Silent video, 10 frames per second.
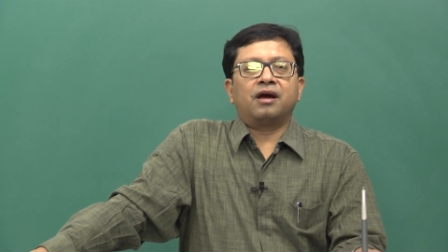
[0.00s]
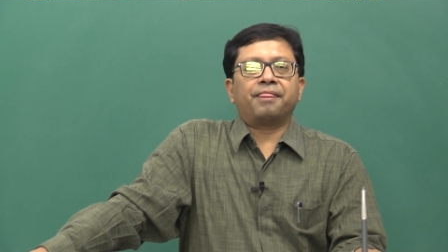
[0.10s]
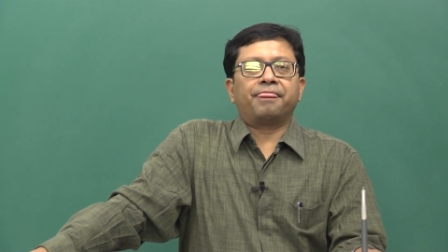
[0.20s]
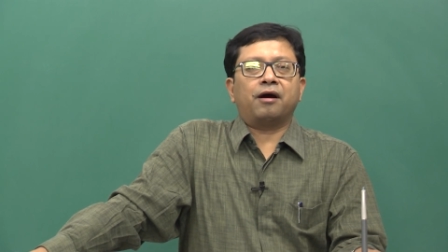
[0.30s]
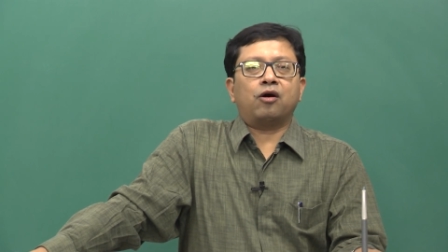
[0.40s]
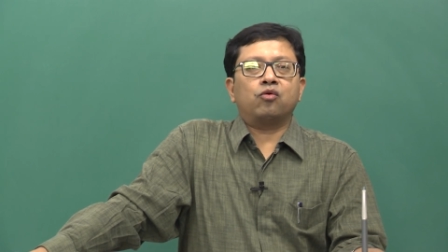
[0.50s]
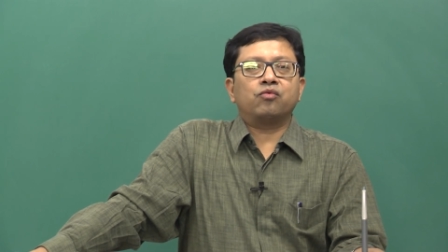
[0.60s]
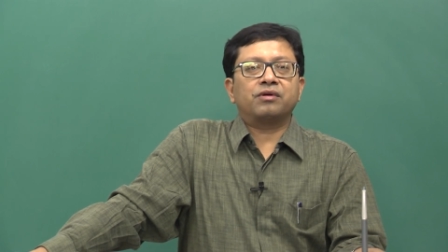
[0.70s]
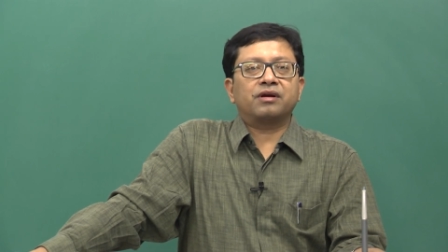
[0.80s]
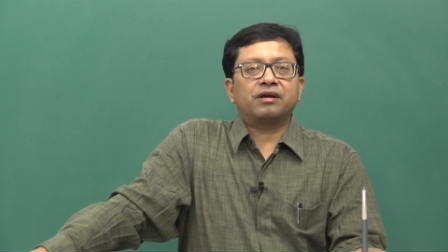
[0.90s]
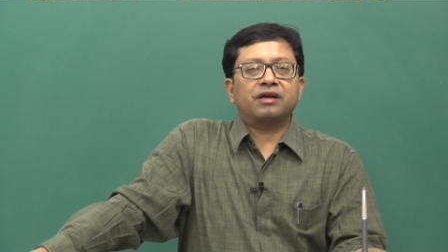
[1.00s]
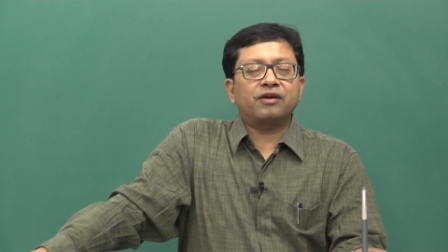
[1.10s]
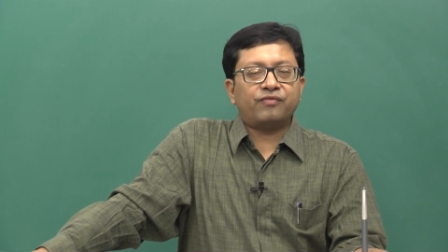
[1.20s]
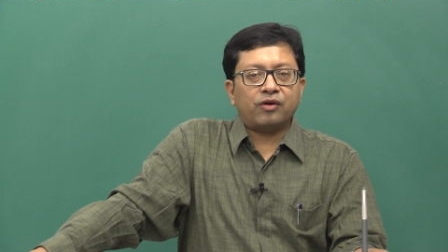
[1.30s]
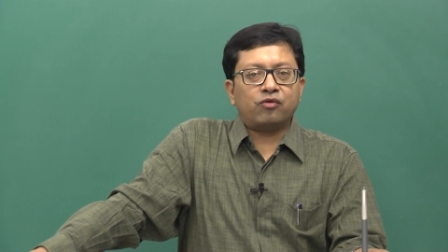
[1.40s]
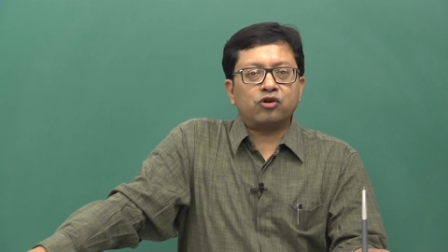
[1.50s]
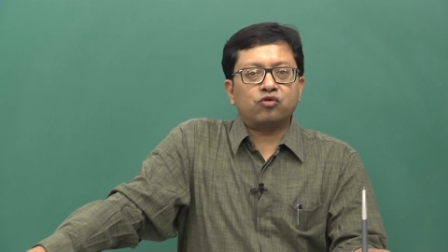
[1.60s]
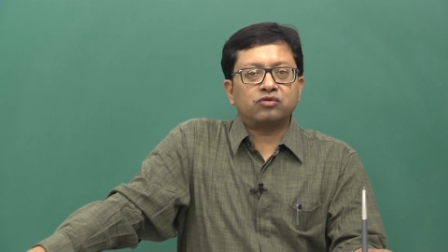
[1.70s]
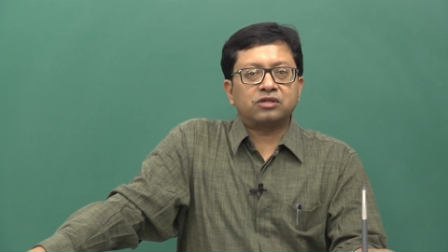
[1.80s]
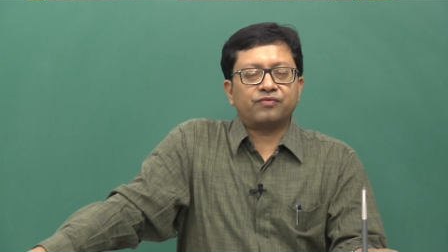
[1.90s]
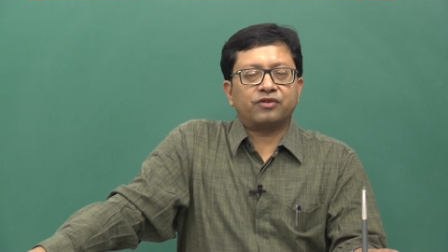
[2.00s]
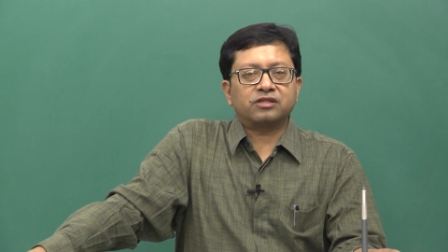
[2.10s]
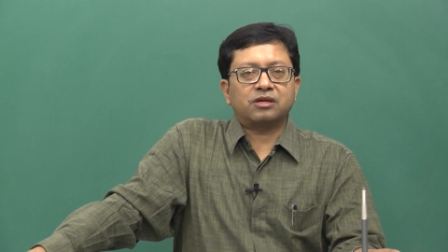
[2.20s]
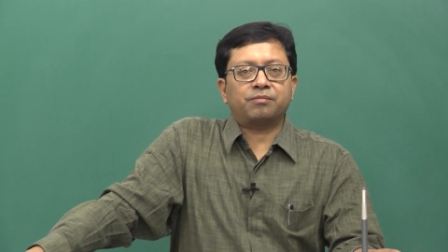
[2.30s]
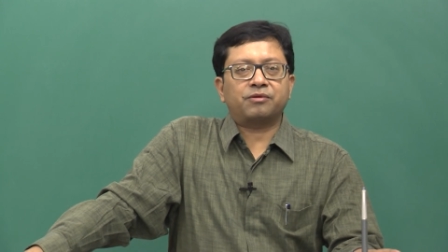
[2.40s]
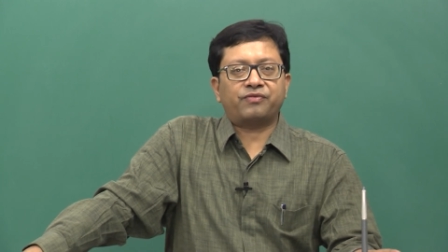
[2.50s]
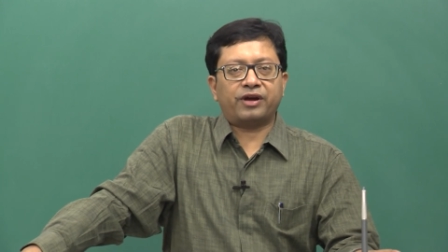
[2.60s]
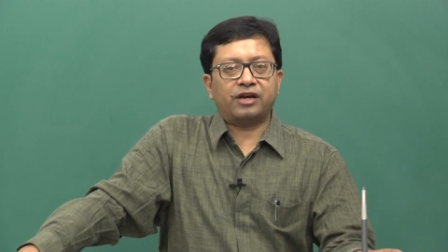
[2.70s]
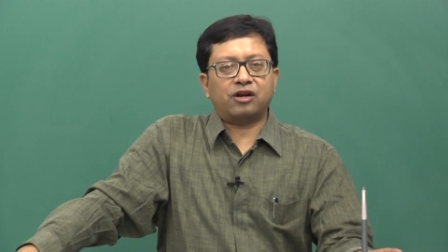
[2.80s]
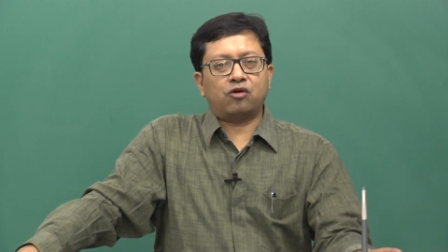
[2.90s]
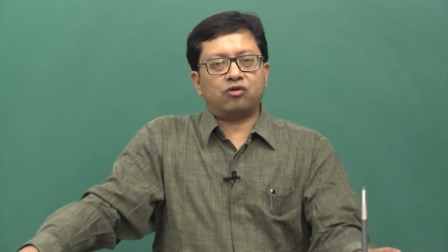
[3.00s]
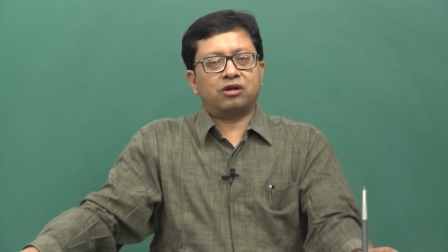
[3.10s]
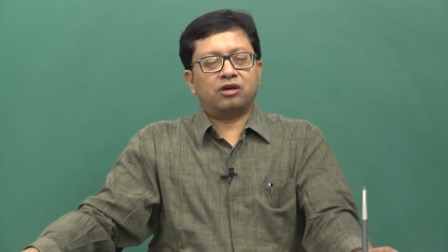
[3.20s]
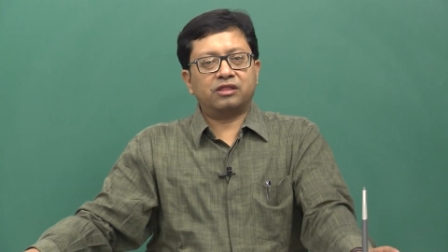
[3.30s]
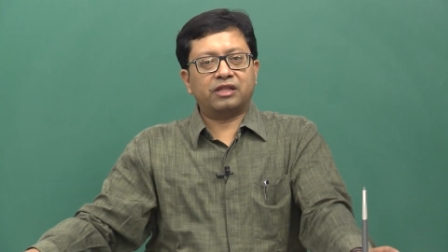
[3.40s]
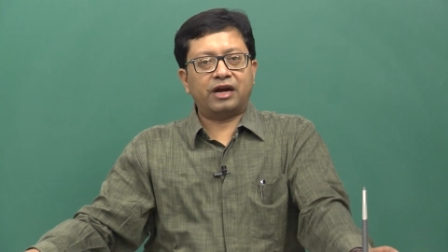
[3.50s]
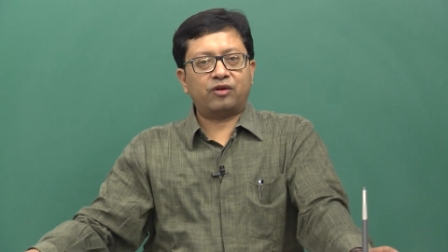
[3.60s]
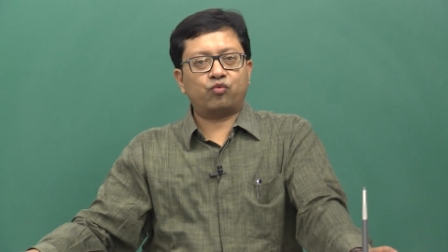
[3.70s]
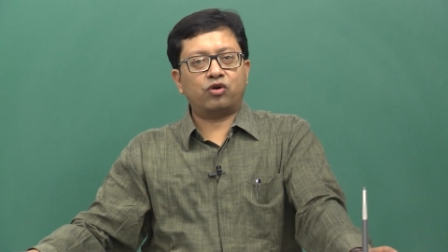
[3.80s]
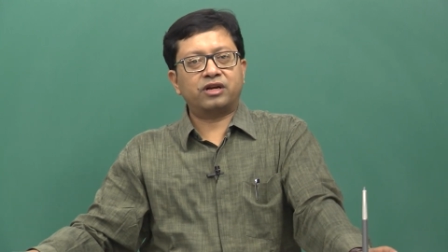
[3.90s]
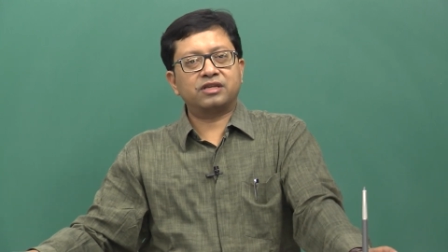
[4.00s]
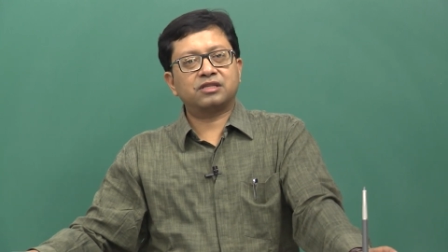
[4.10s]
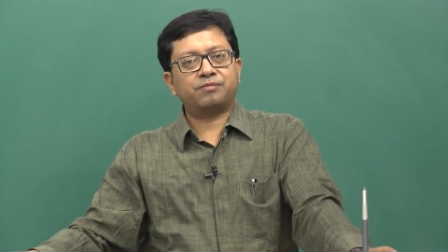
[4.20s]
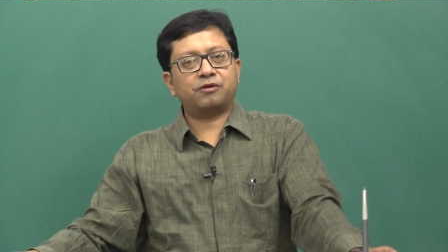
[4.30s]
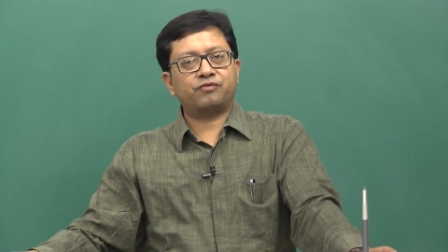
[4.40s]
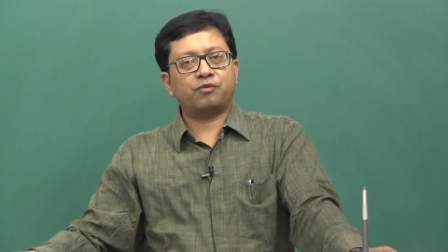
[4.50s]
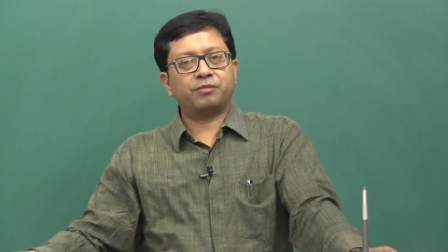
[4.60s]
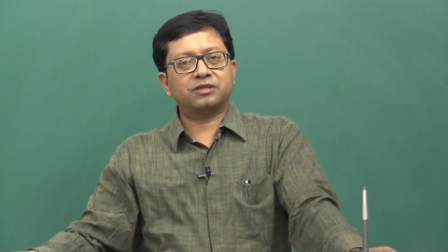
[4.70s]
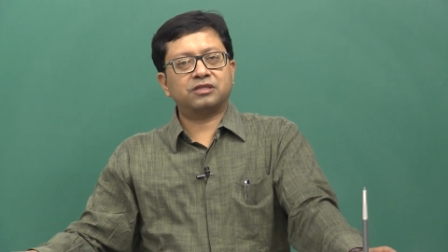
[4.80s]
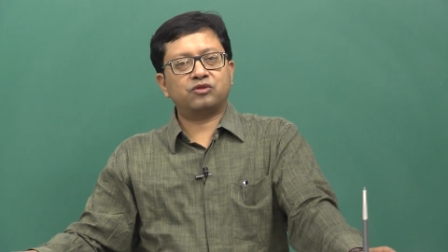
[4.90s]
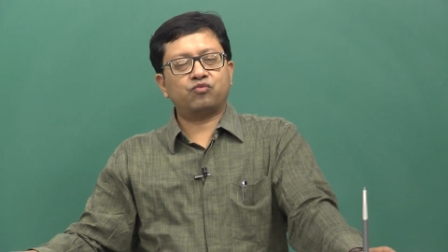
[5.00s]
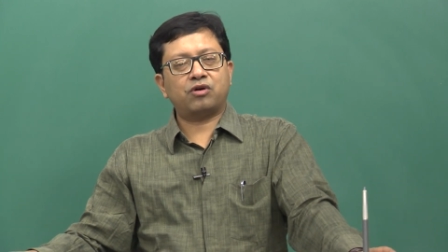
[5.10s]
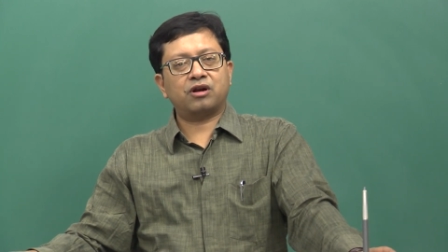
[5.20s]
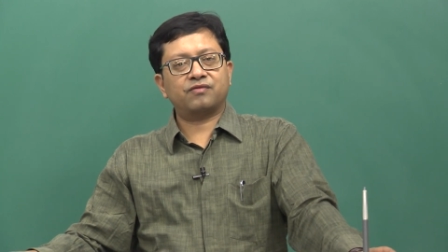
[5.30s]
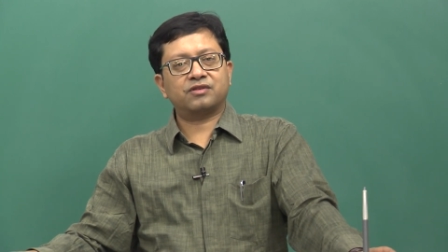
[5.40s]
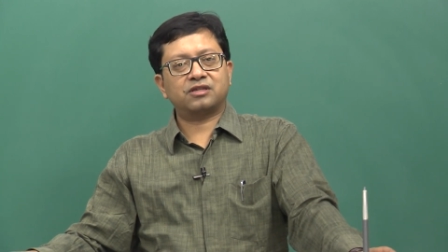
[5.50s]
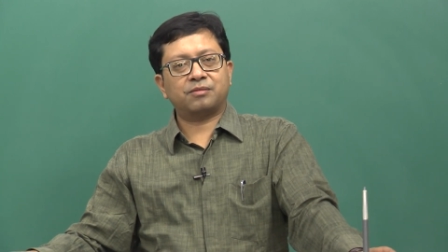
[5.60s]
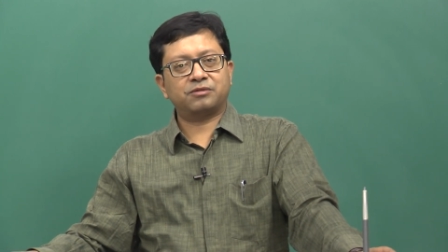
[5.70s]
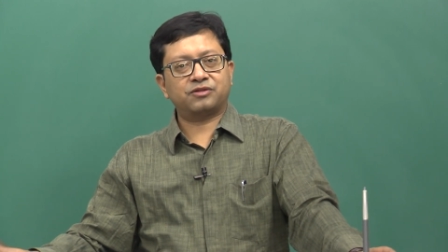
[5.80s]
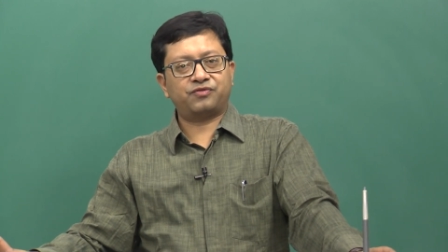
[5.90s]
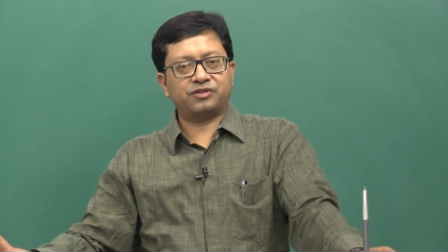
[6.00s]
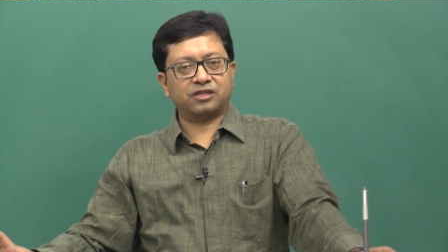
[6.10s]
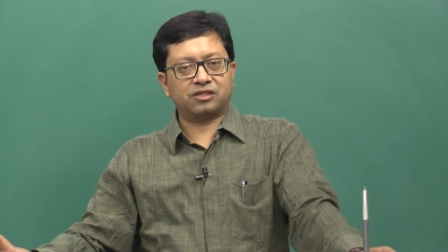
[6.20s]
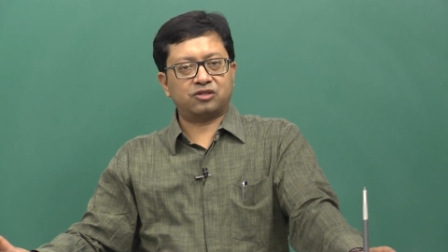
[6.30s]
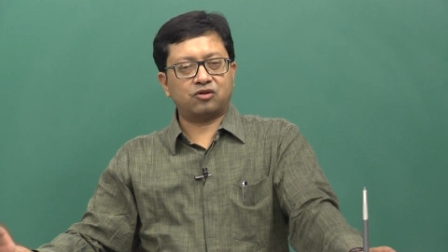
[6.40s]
Now, if I want to say for example, find out that what is the performance in one of the subjects physics,